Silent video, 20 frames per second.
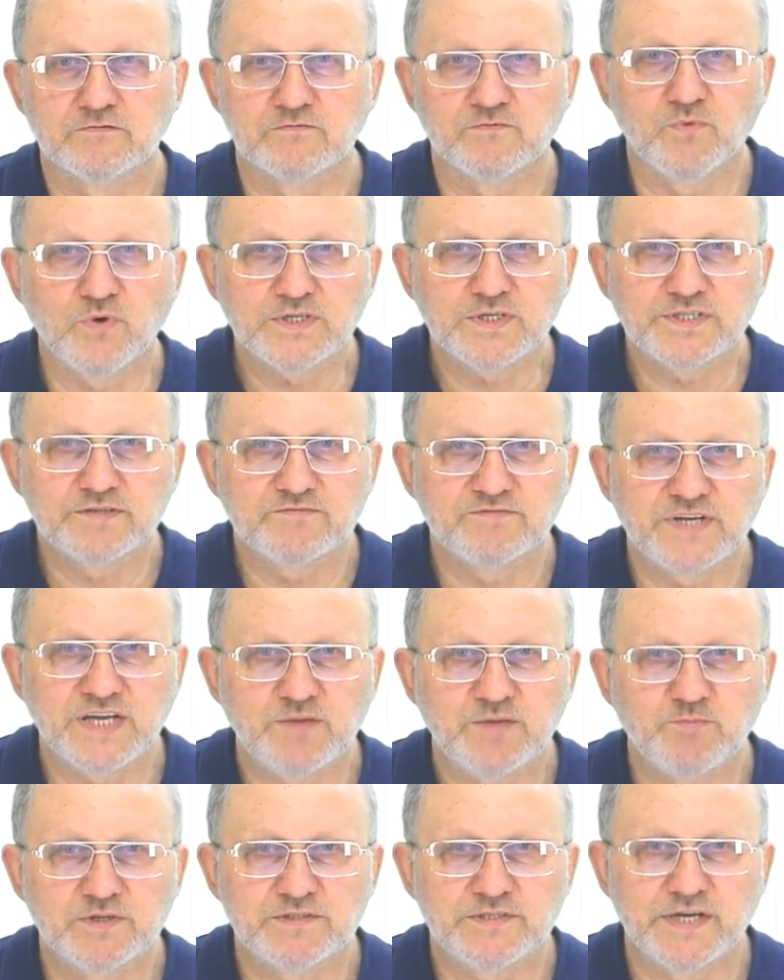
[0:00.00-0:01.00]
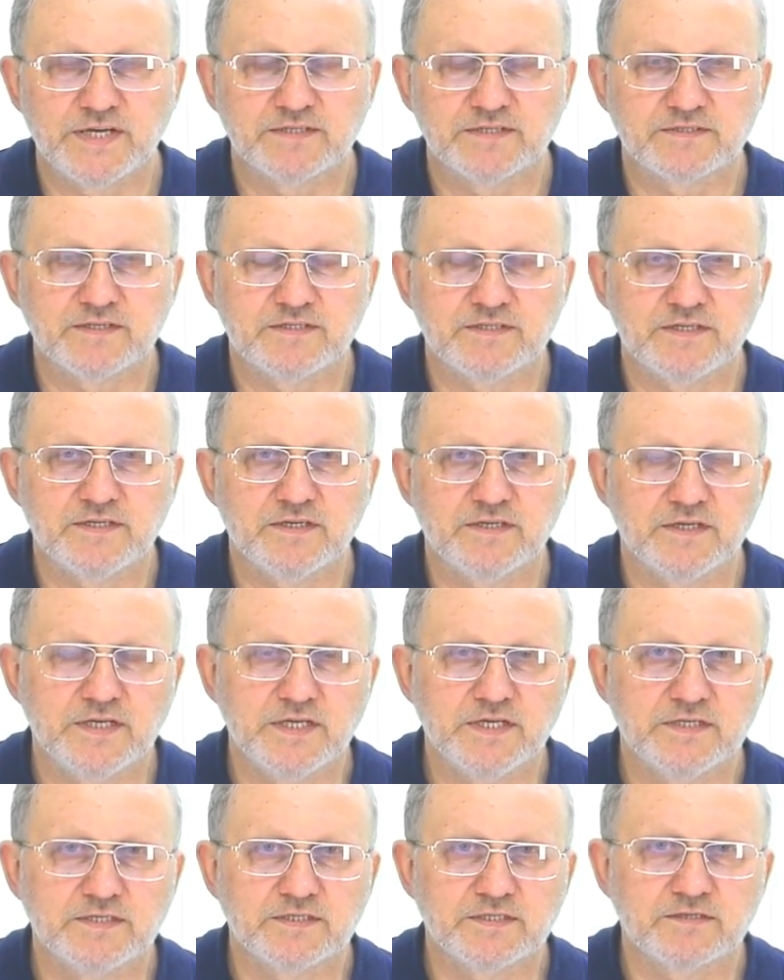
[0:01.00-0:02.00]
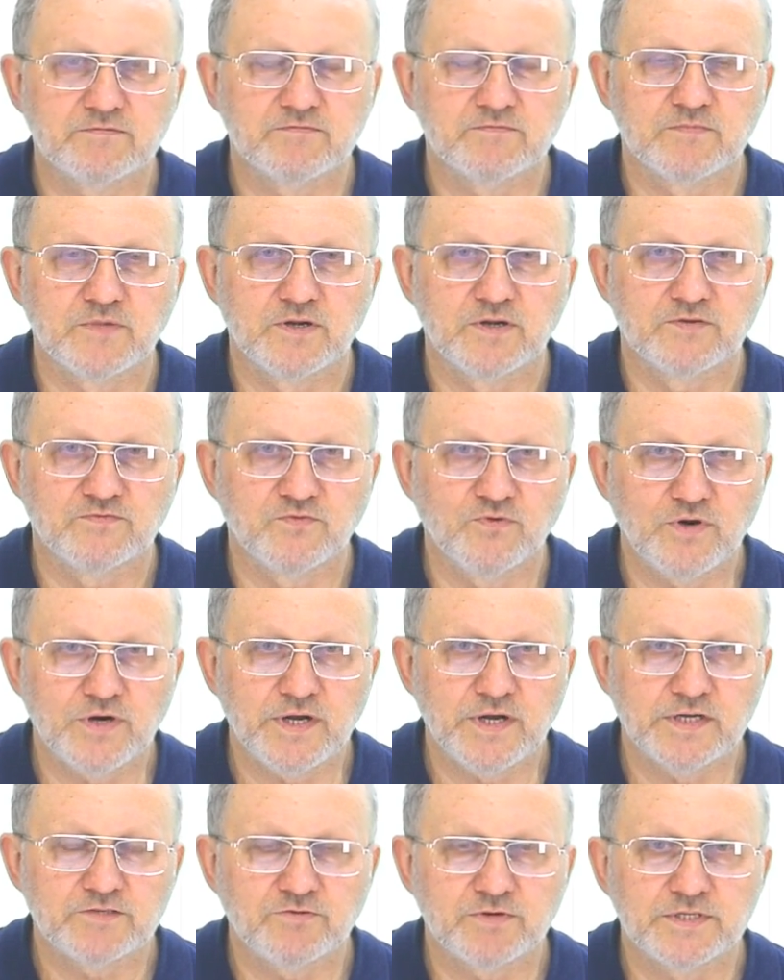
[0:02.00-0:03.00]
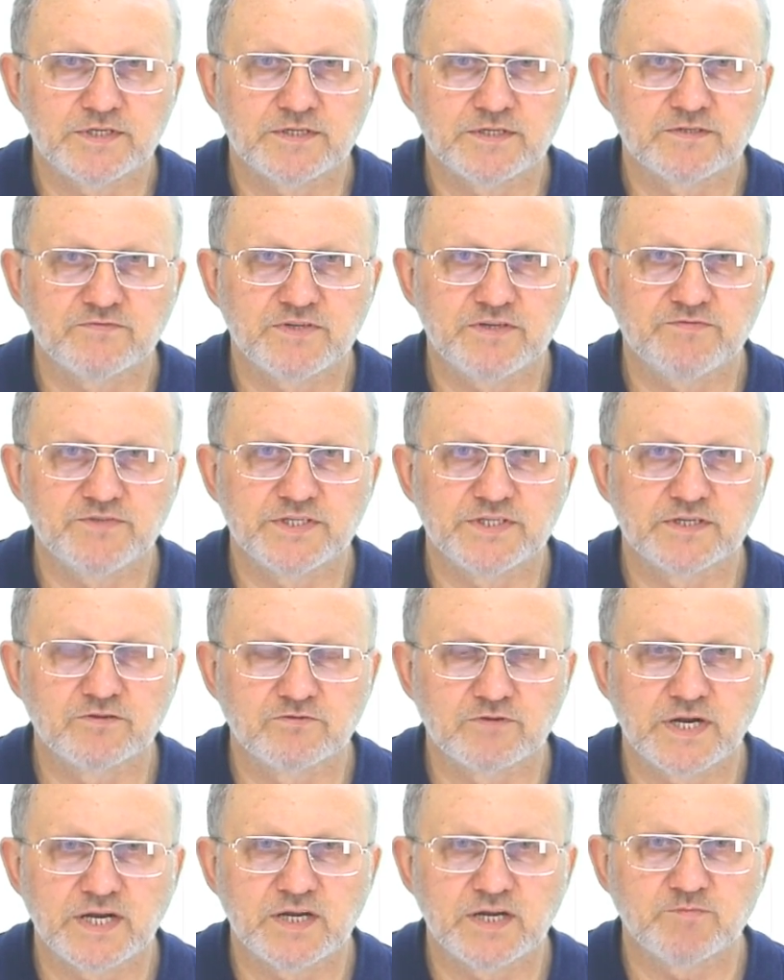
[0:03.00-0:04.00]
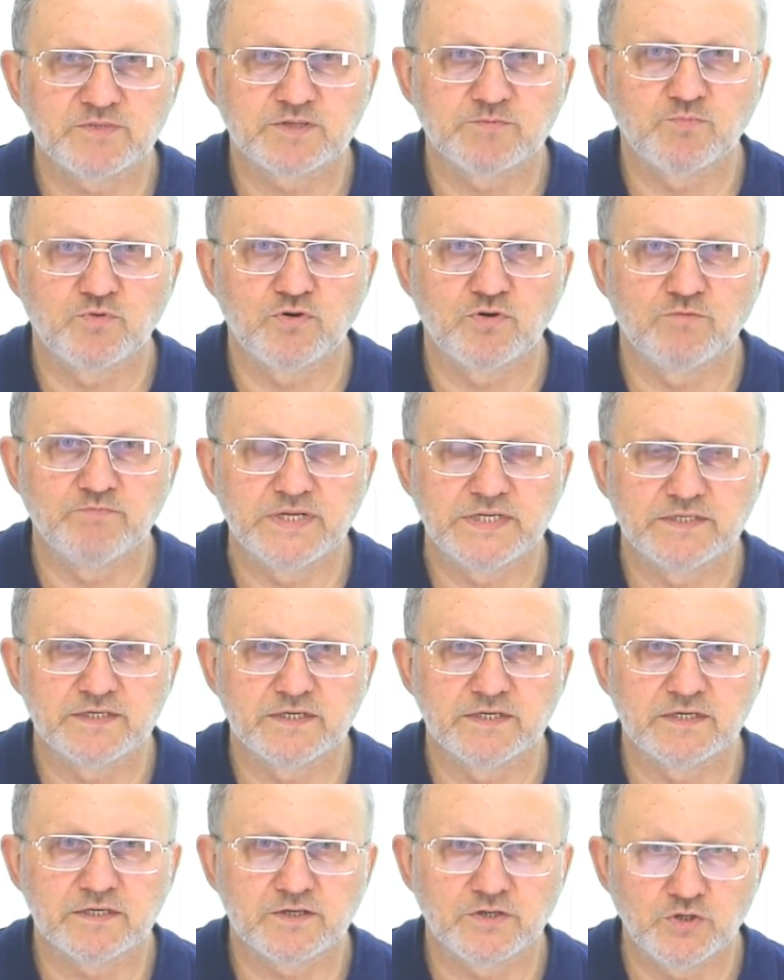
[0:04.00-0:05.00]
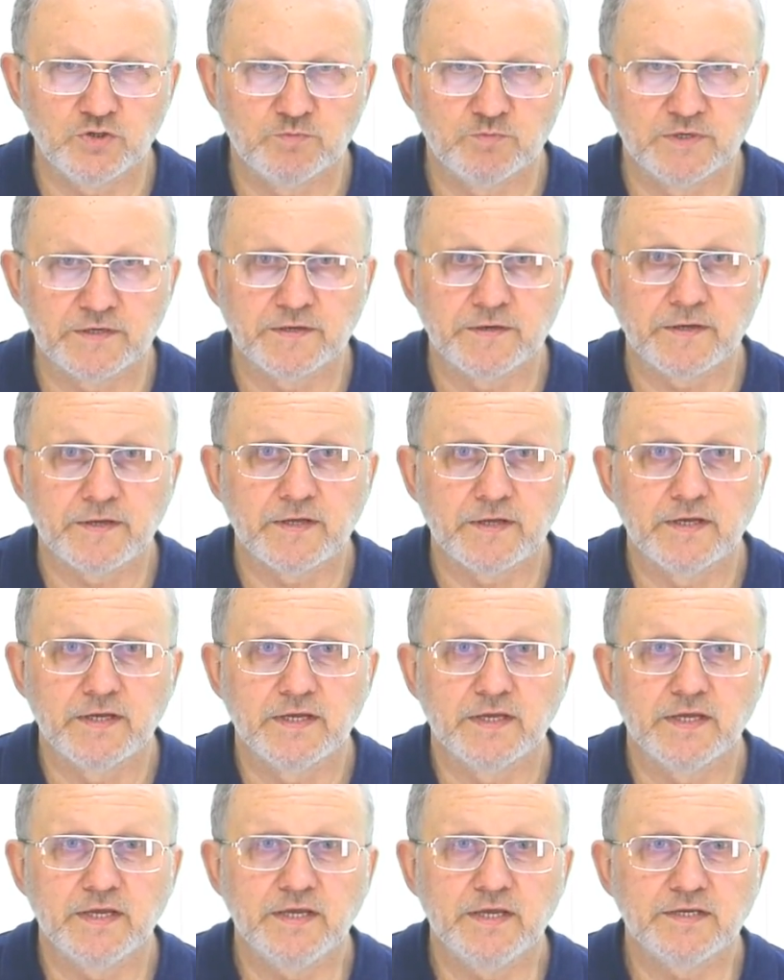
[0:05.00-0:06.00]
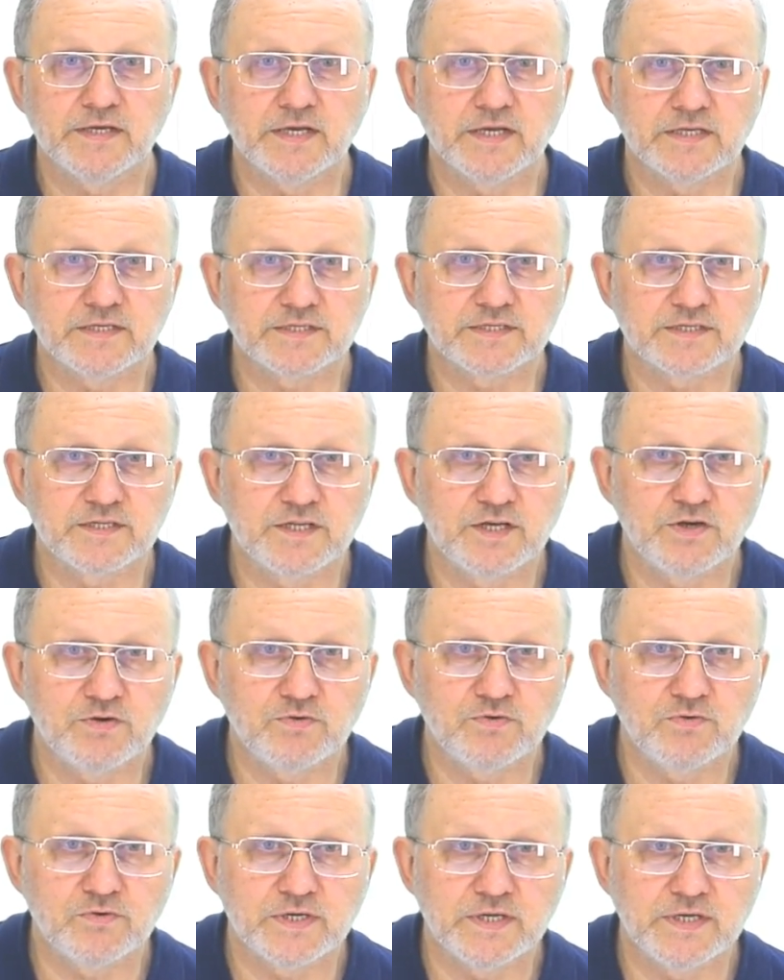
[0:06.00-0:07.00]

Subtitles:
Water vapor density is 450 grams per meter cubic. In a slow